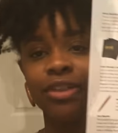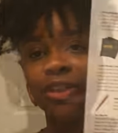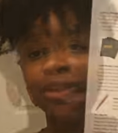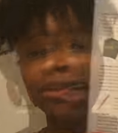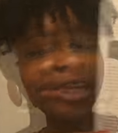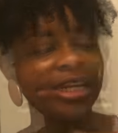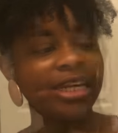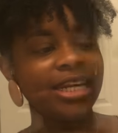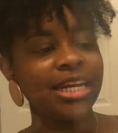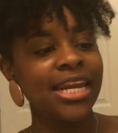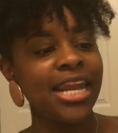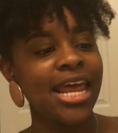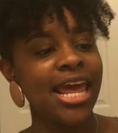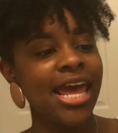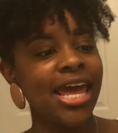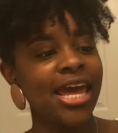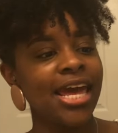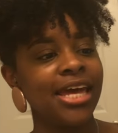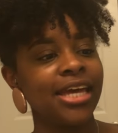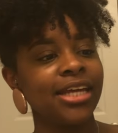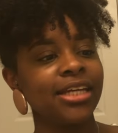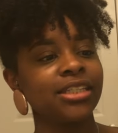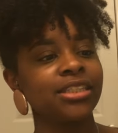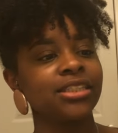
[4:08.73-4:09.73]
All right,
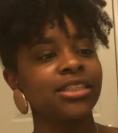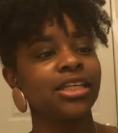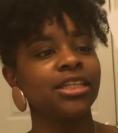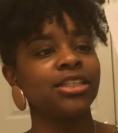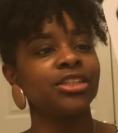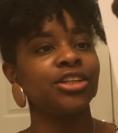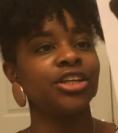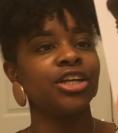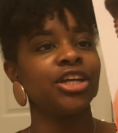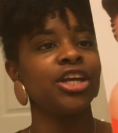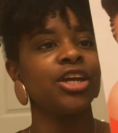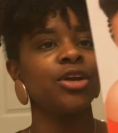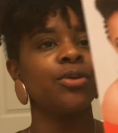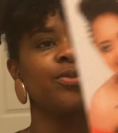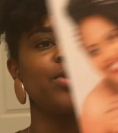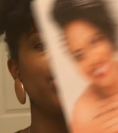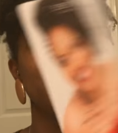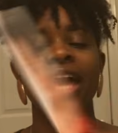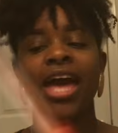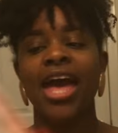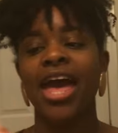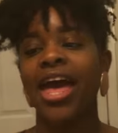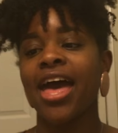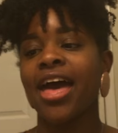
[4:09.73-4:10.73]
next, under here we
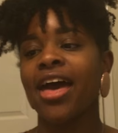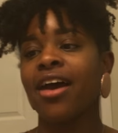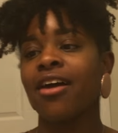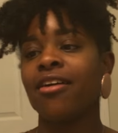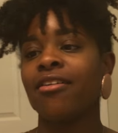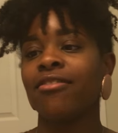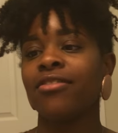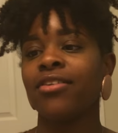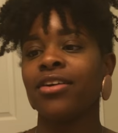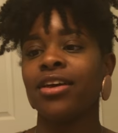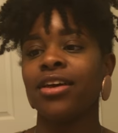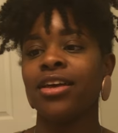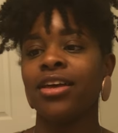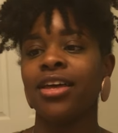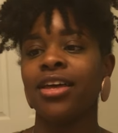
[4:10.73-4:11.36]
have